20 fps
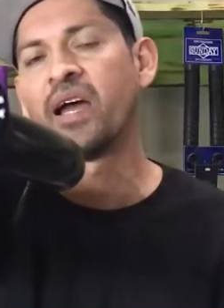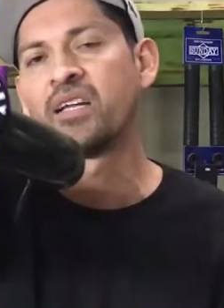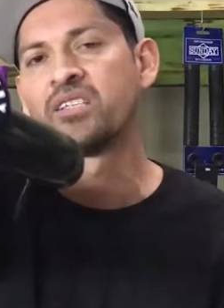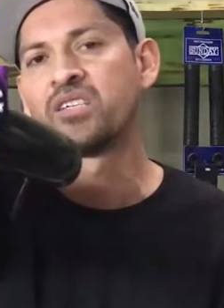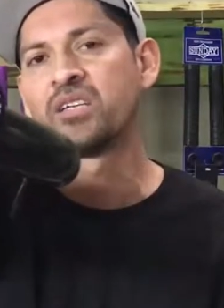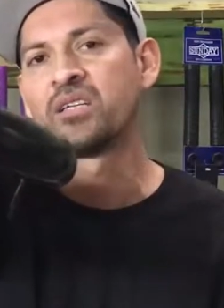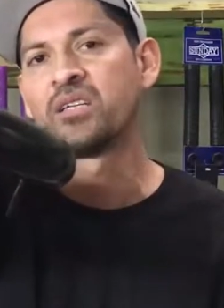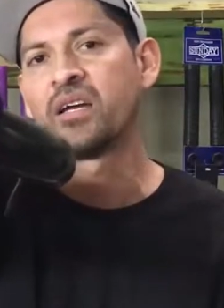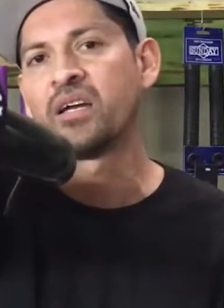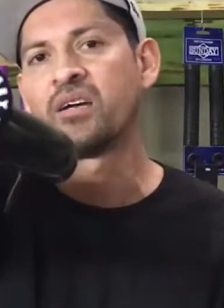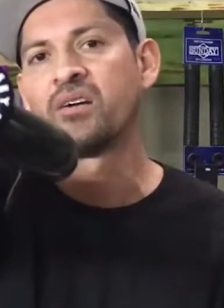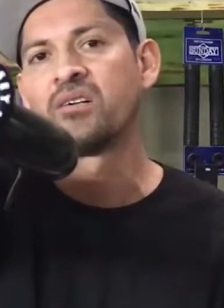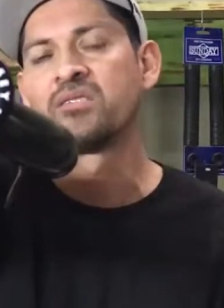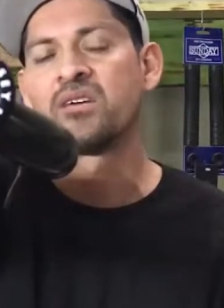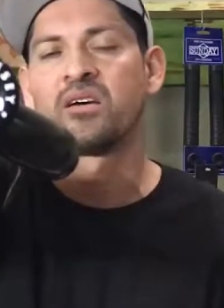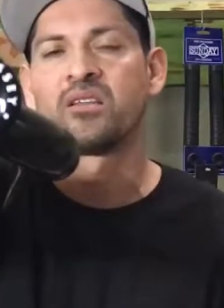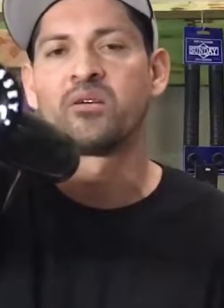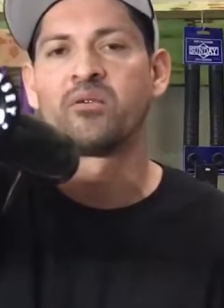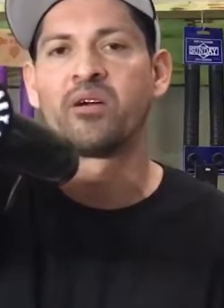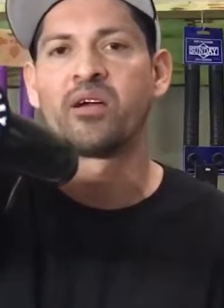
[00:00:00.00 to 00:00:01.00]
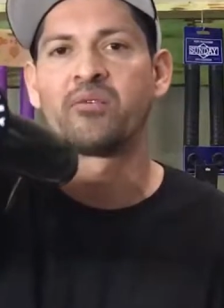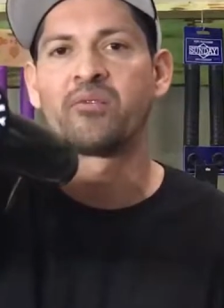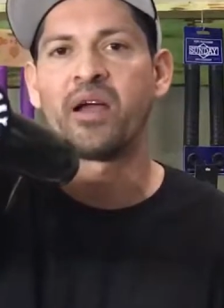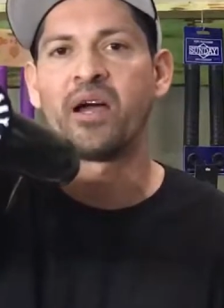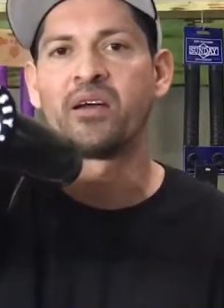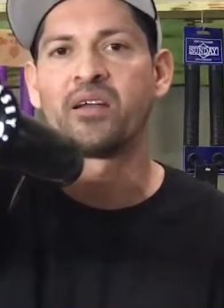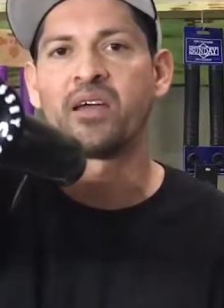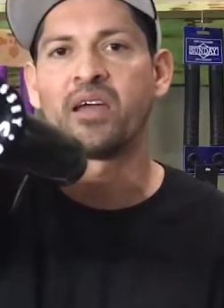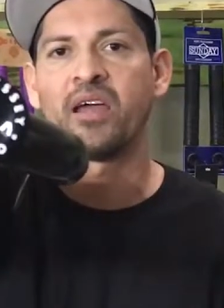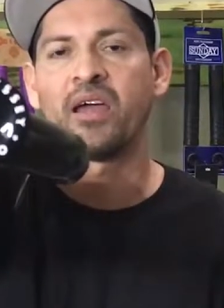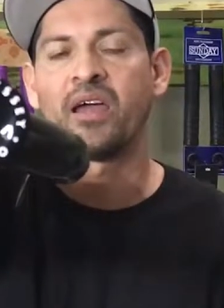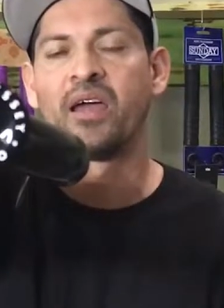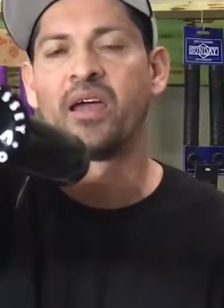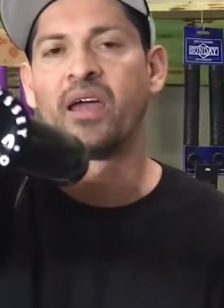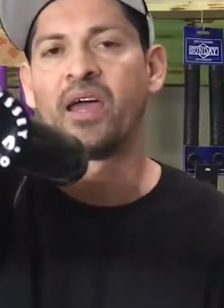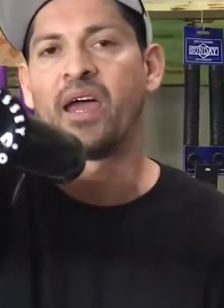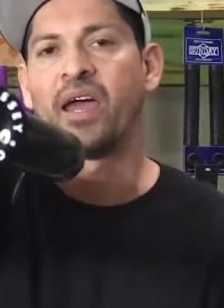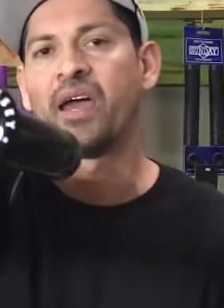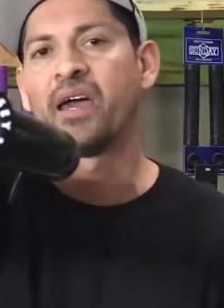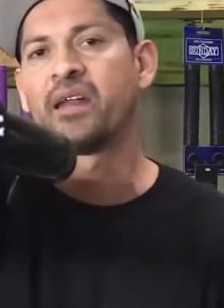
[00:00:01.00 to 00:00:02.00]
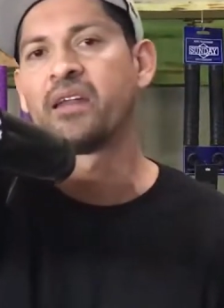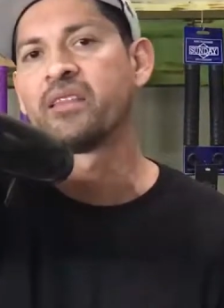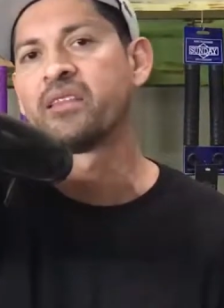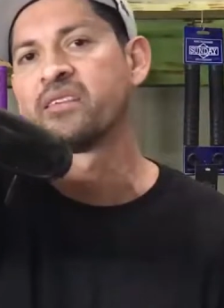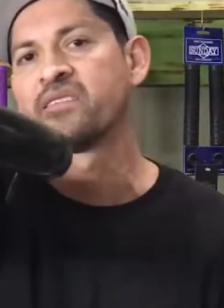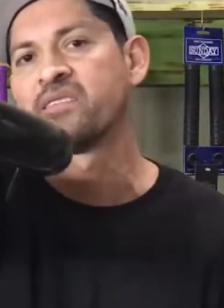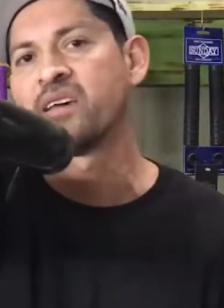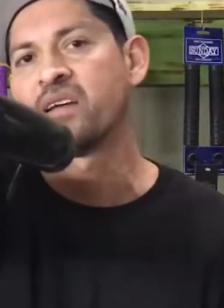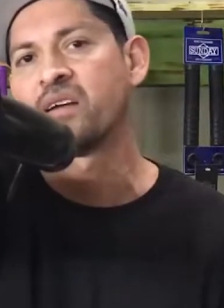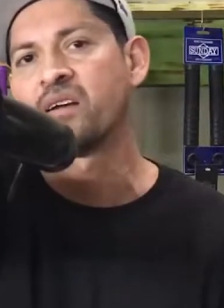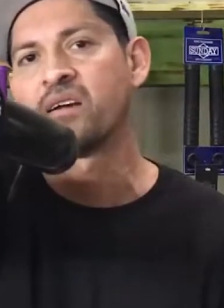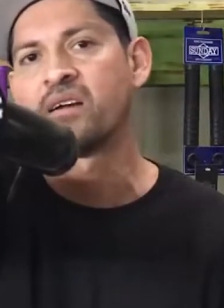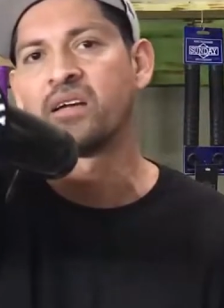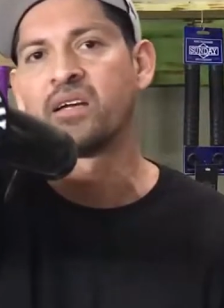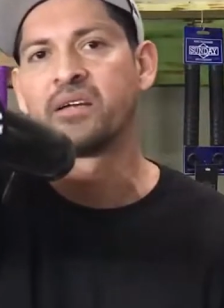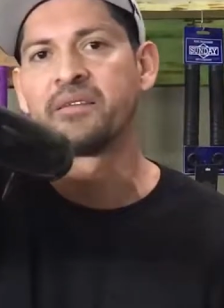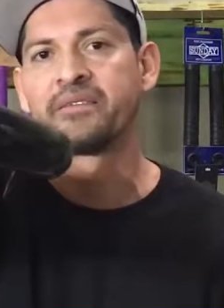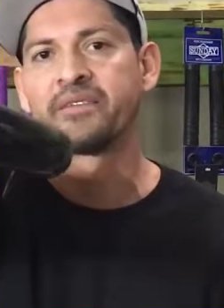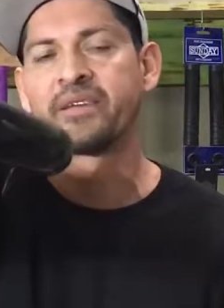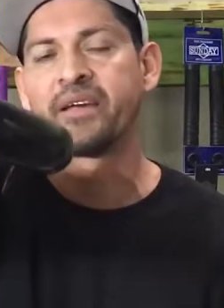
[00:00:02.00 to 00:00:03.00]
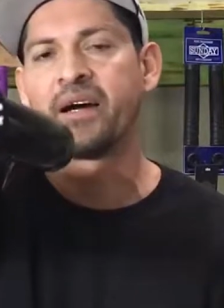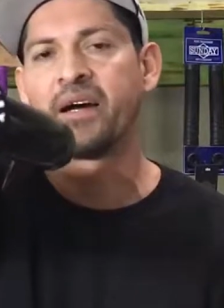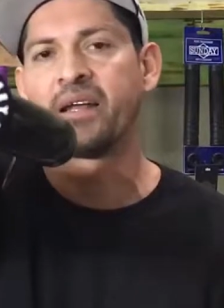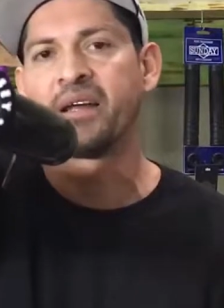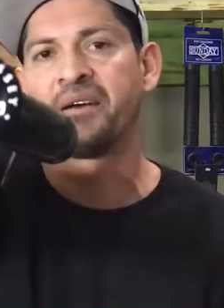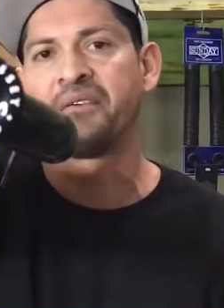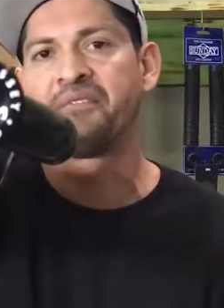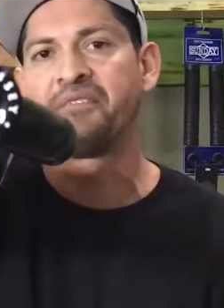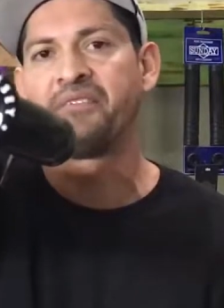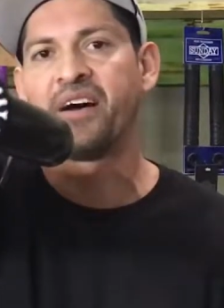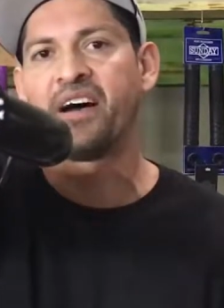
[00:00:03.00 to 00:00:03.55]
etching that goes all the way around it, and in the center it's got a